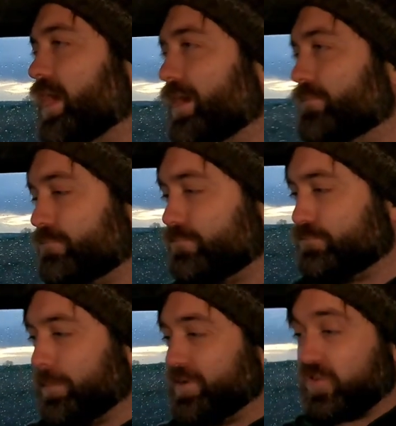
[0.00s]
I
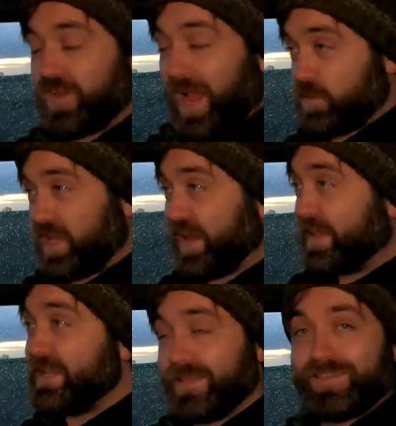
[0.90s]
mean, just how
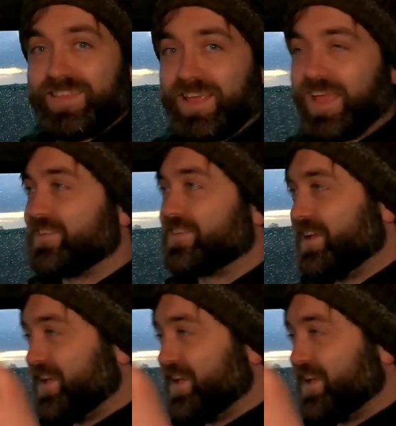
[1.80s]
clean this thing is.